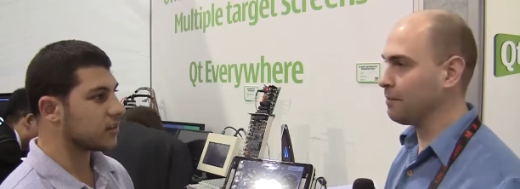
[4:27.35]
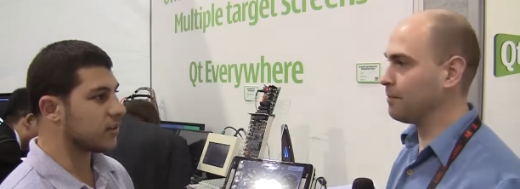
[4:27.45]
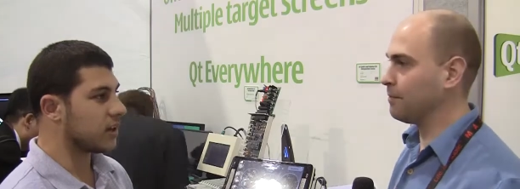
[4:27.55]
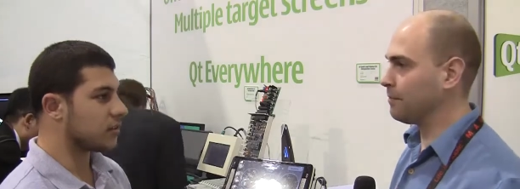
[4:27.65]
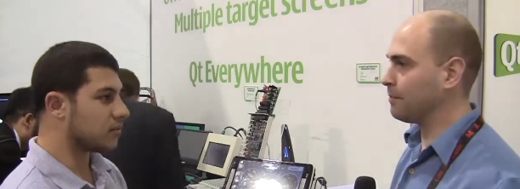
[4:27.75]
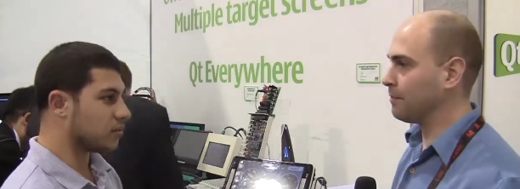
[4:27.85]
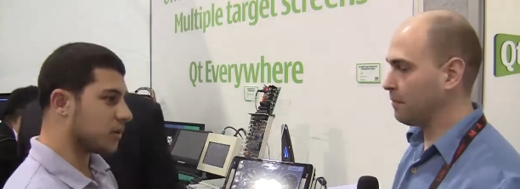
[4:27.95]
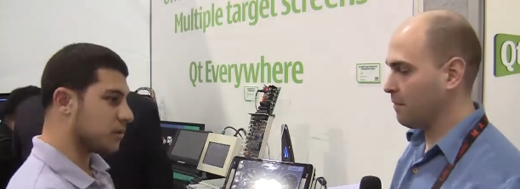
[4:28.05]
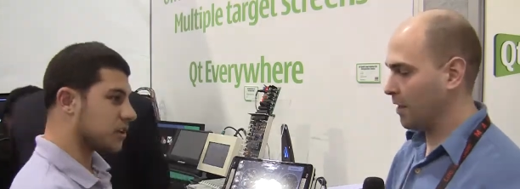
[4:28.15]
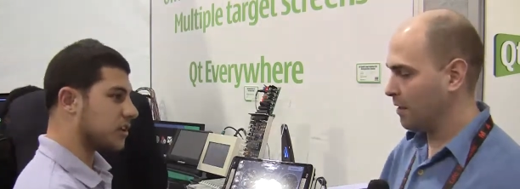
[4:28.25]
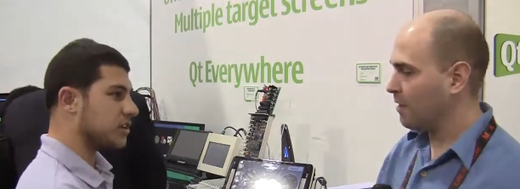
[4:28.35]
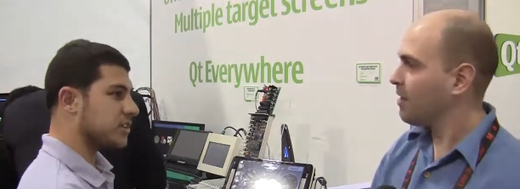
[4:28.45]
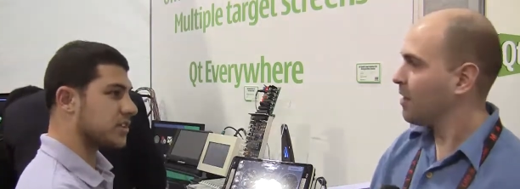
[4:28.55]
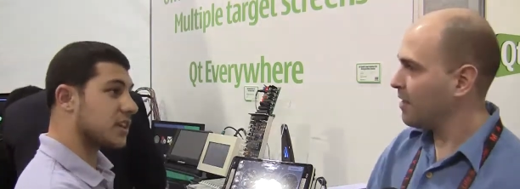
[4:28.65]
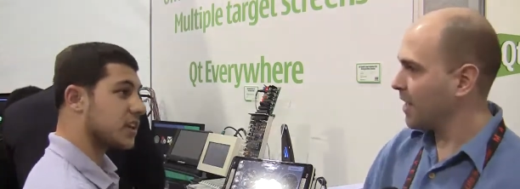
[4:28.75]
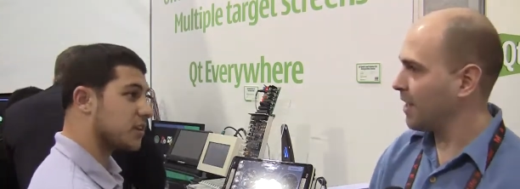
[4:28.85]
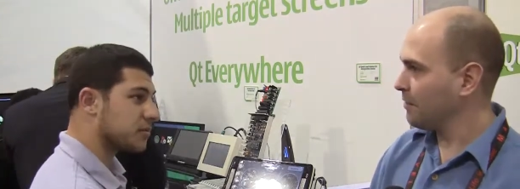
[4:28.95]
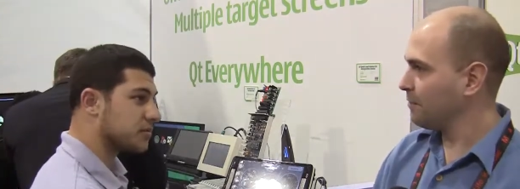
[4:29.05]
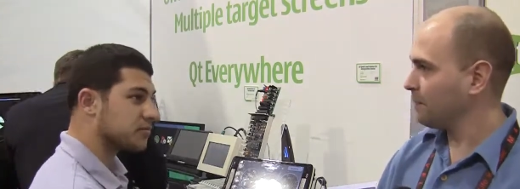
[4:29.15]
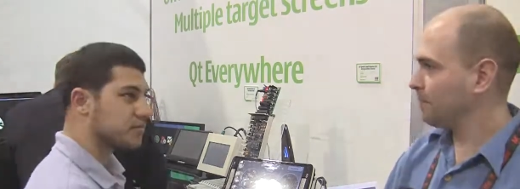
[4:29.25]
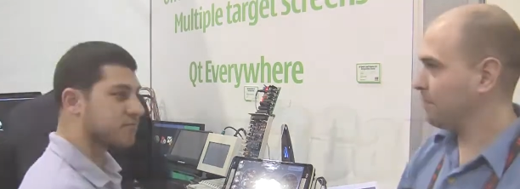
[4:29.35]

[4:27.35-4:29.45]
Speaker 1: Great, really appreciate it, Justin. Thank, Thank you. you.